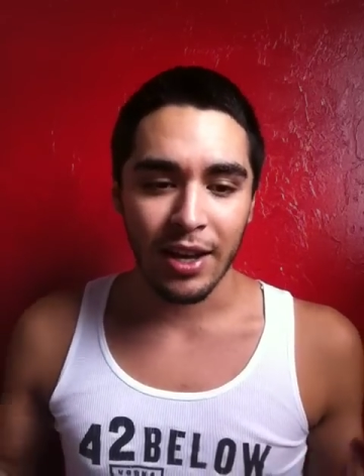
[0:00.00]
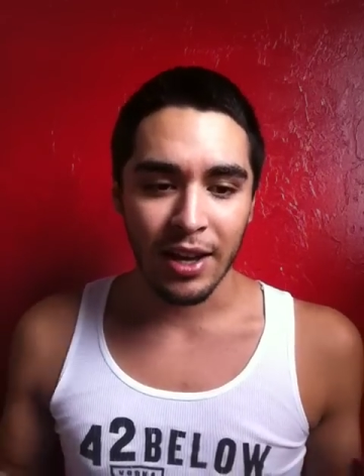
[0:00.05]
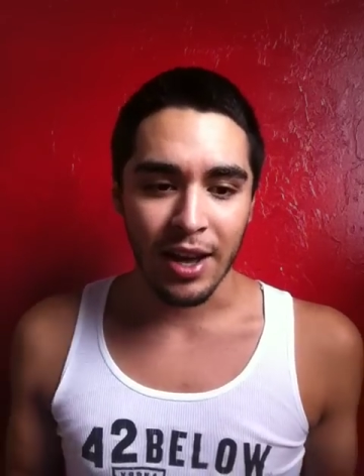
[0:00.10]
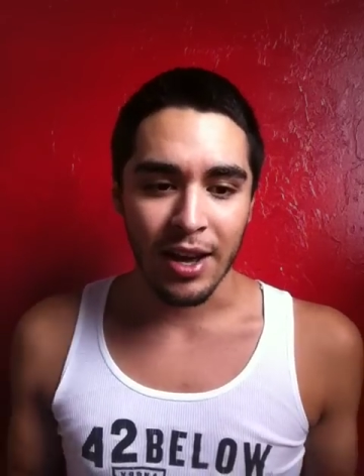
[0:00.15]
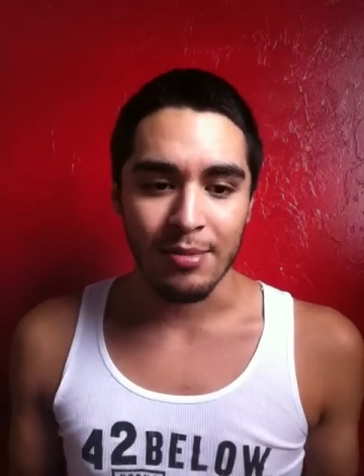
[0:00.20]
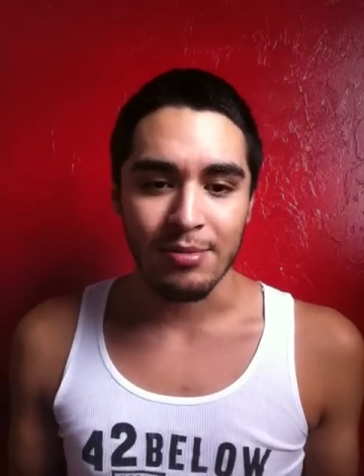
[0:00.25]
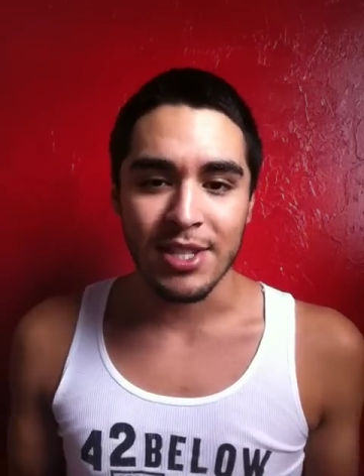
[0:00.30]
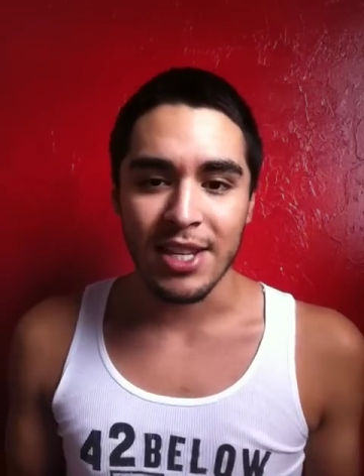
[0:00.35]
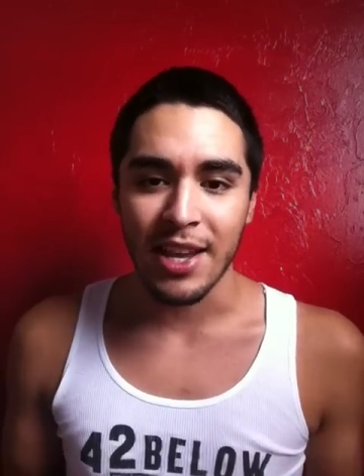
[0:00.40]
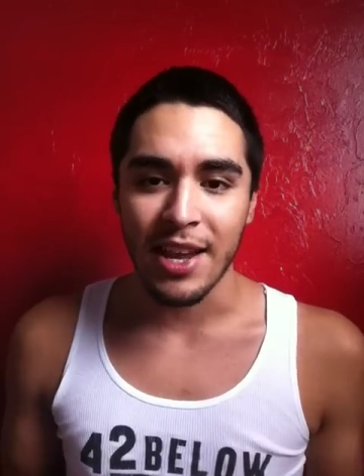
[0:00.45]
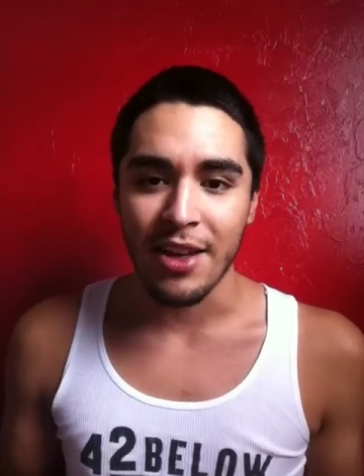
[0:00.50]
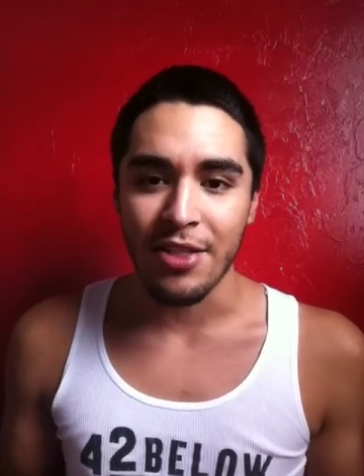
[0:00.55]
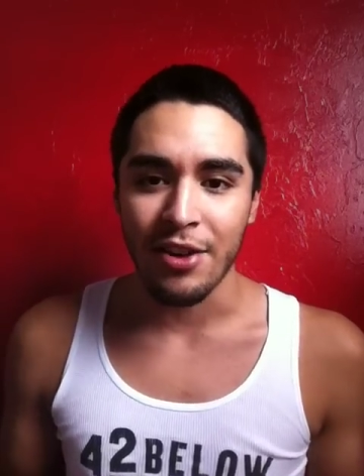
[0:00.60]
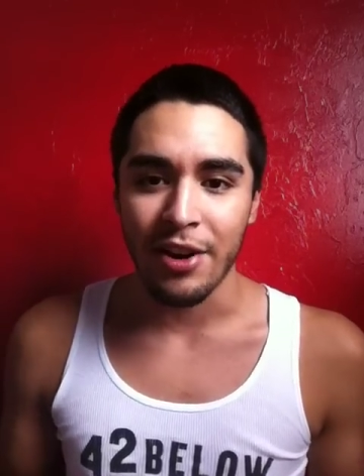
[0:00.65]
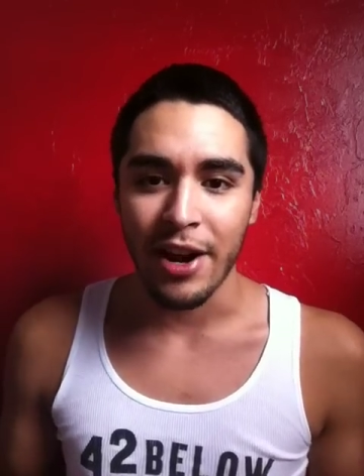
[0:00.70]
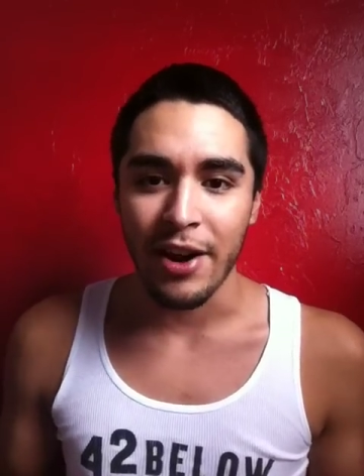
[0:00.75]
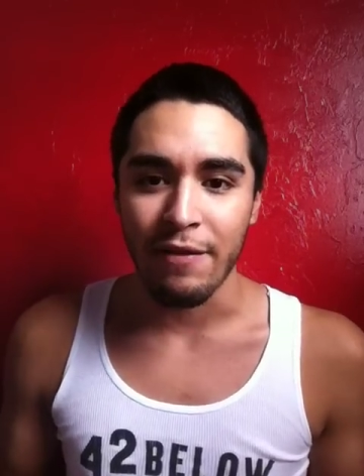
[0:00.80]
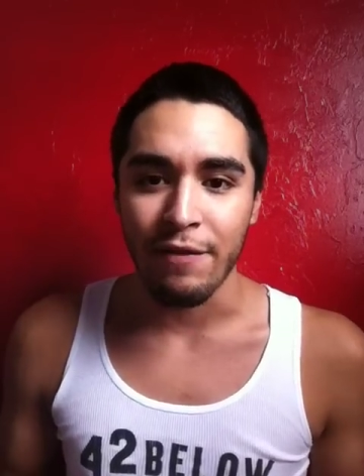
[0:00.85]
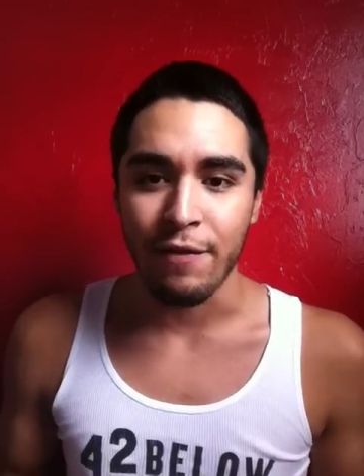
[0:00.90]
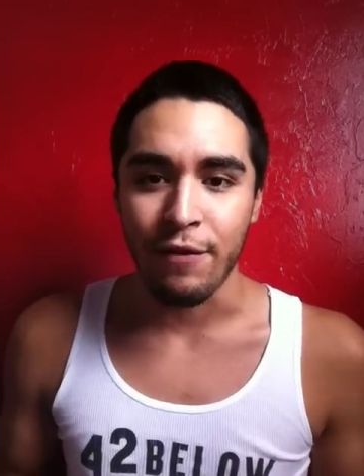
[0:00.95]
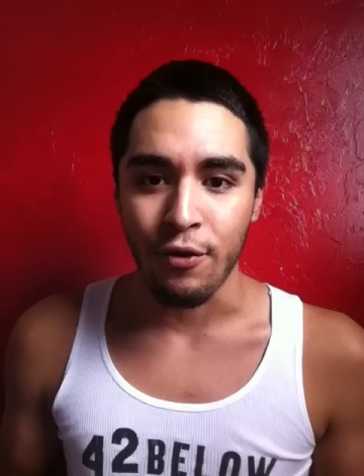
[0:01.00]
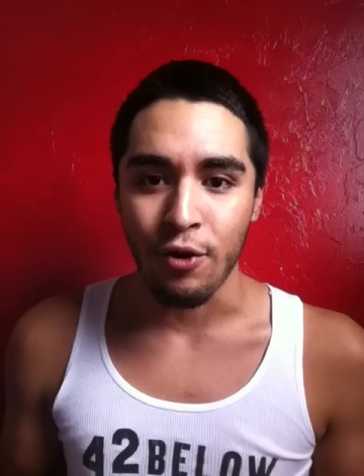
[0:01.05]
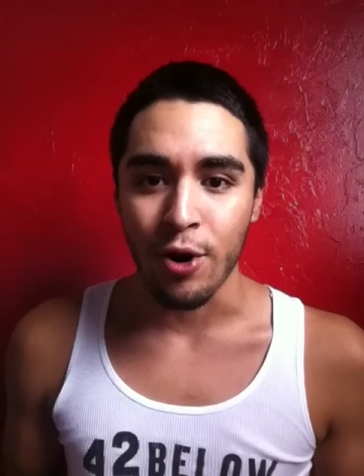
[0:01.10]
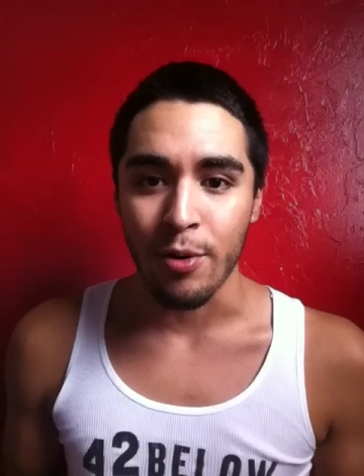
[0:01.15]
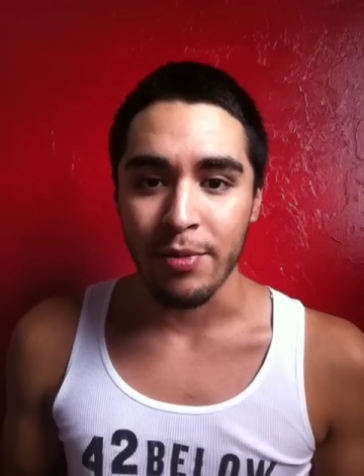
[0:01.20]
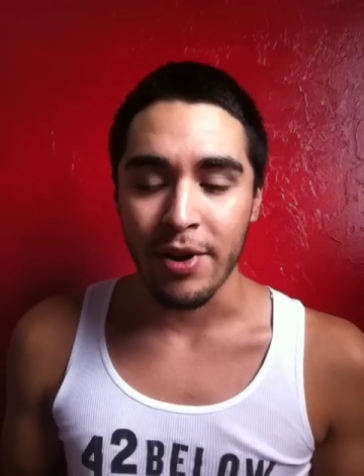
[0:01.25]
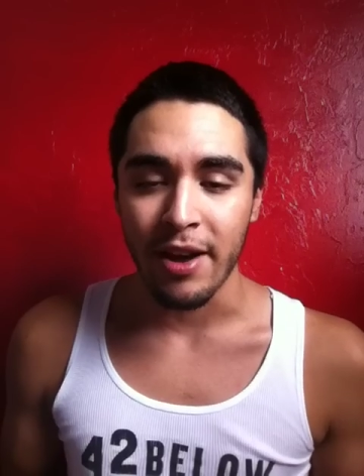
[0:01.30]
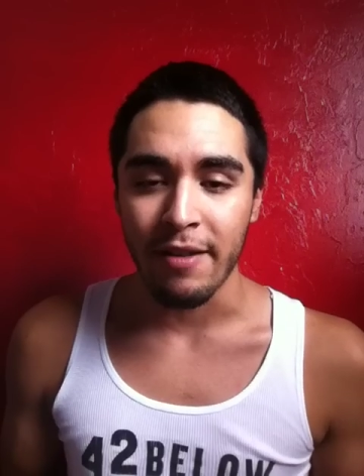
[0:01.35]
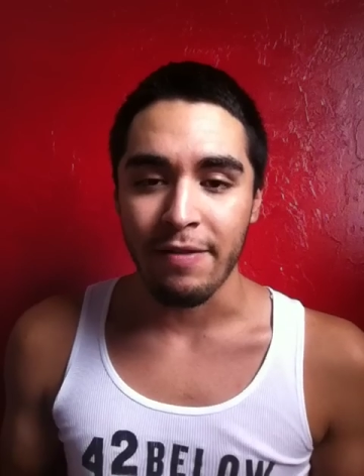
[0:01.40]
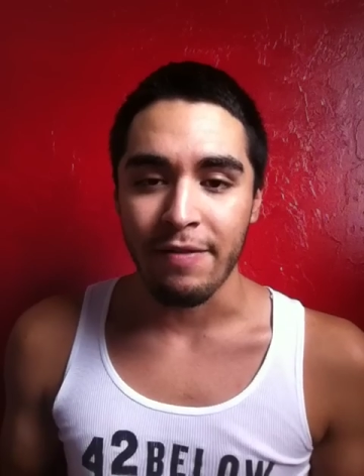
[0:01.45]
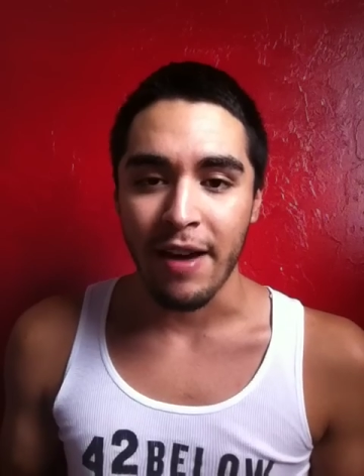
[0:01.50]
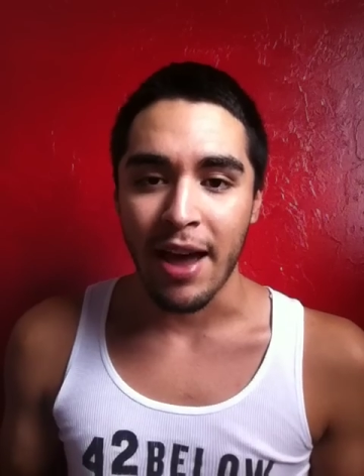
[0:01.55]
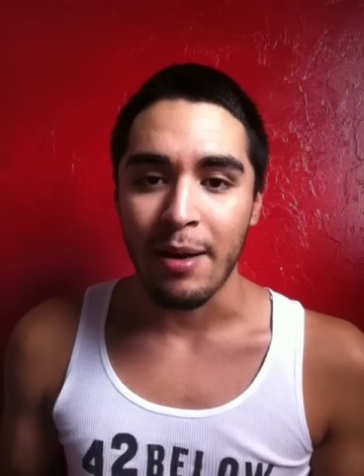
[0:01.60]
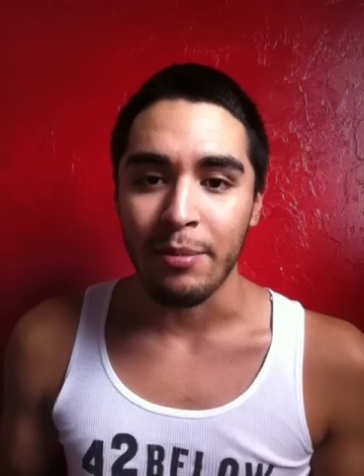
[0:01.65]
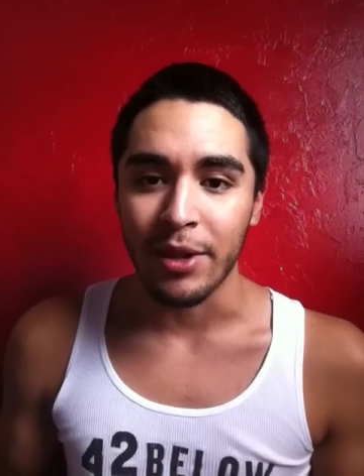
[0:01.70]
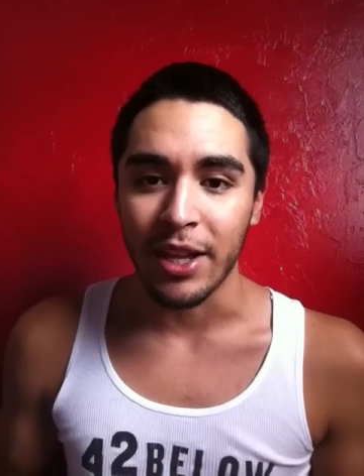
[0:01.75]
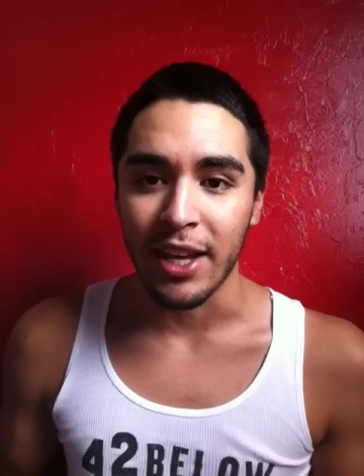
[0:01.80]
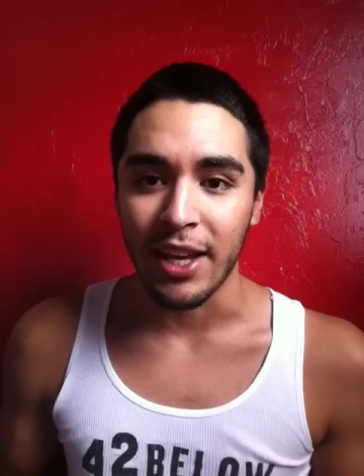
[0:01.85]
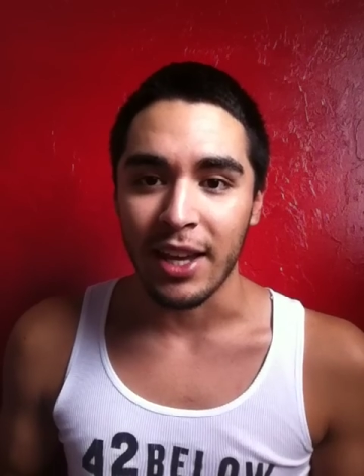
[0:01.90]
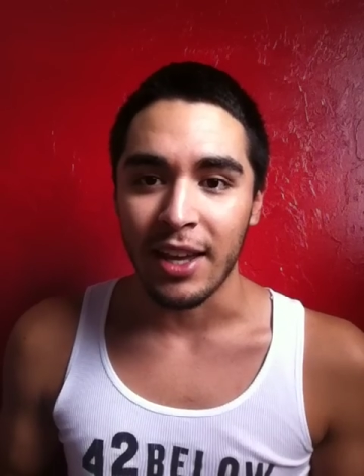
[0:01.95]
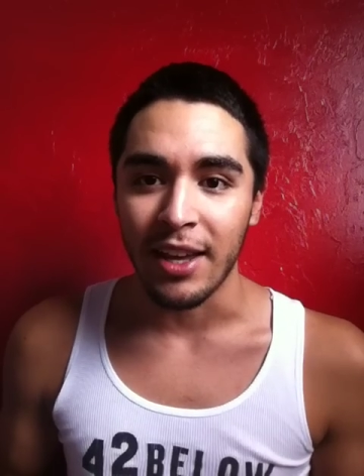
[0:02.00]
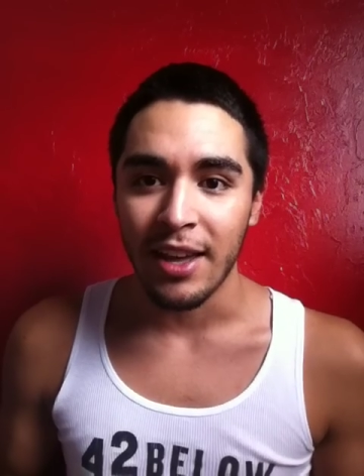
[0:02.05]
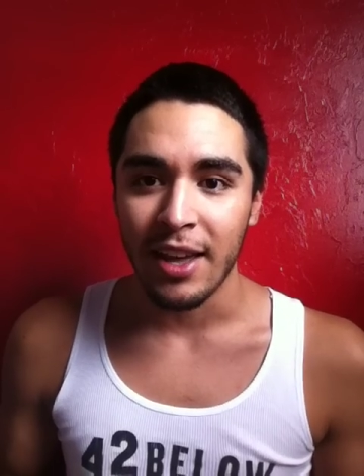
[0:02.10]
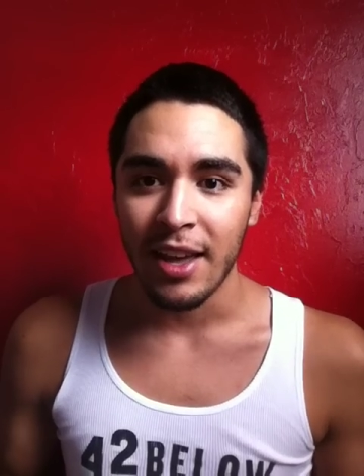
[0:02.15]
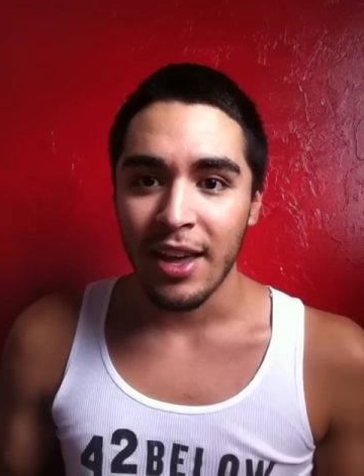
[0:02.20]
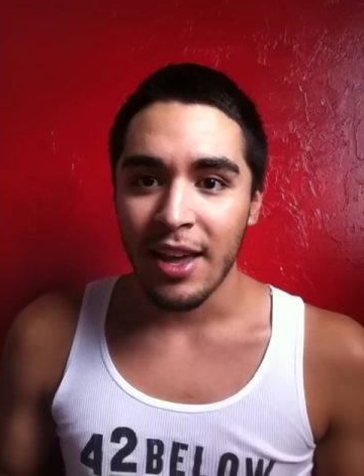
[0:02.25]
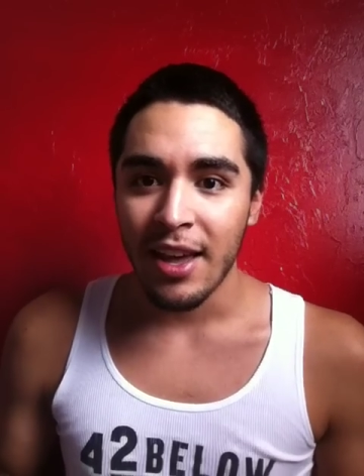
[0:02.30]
come together and formed a family